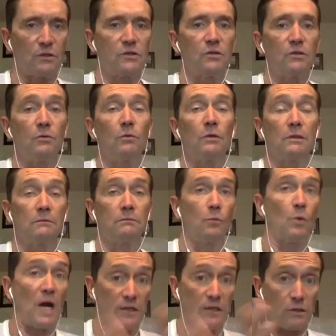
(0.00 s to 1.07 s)
to
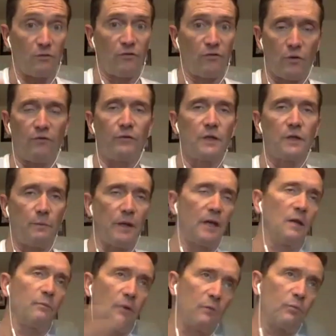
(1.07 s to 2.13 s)
watch out for,
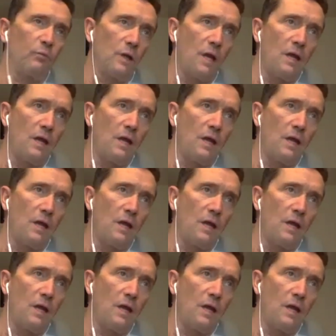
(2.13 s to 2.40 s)
depending upon